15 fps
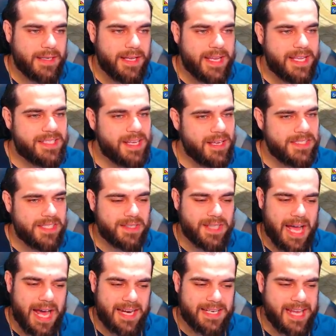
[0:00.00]
He does a
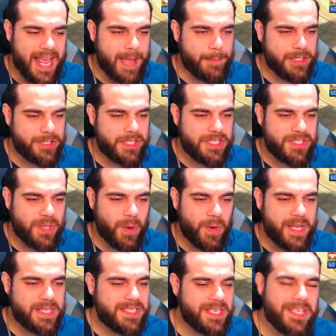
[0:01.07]
lot of damage. He's
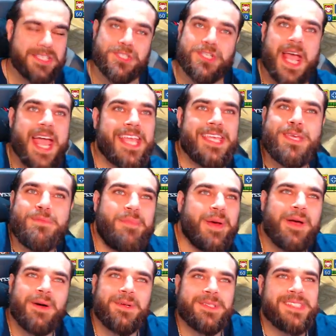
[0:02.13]
in a janky
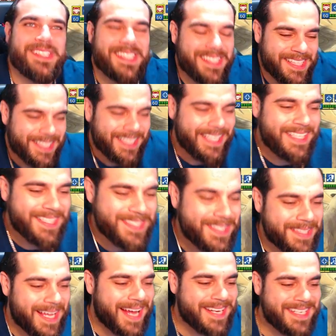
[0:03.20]
build. He does a
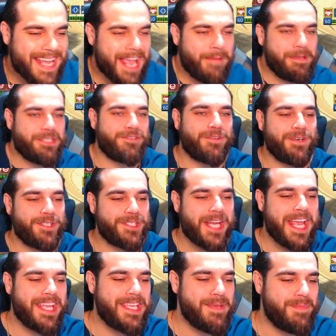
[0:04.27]
lot of damage for a
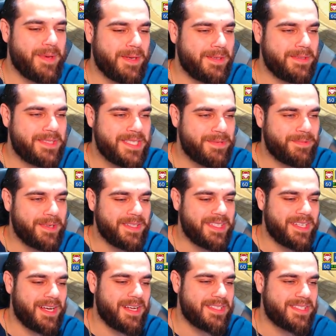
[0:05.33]
janky build. He really
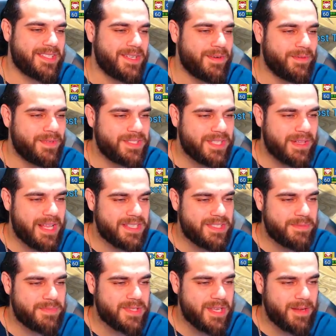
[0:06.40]
does. Let's cleanse
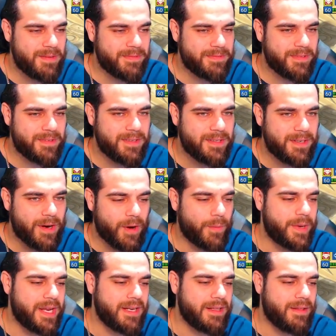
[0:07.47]
himself. Or
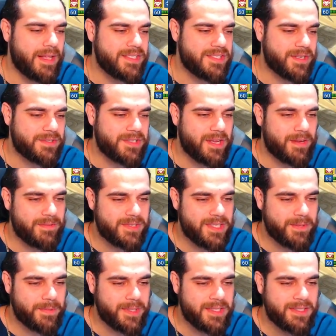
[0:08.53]
we didn't cleanse ourselves,
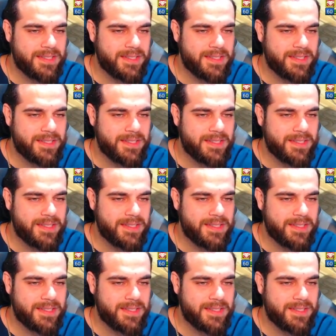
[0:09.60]
did we?